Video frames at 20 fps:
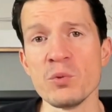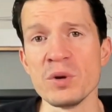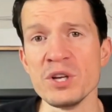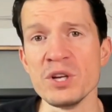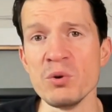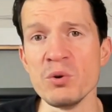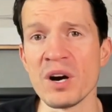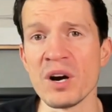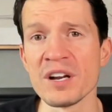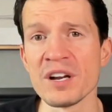When
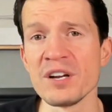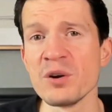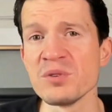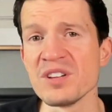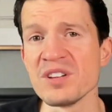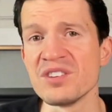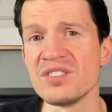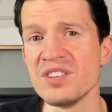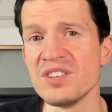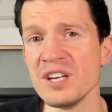you want to know
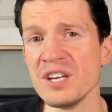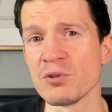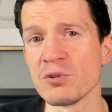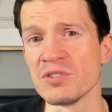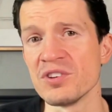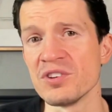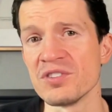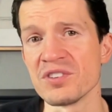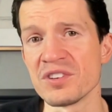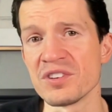the secret
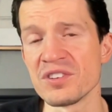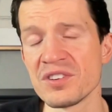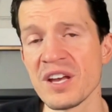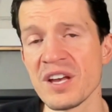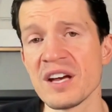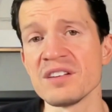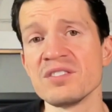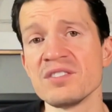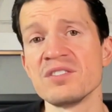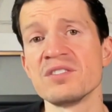to
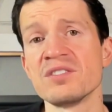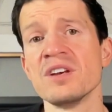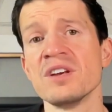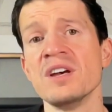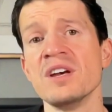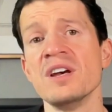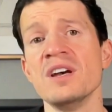success,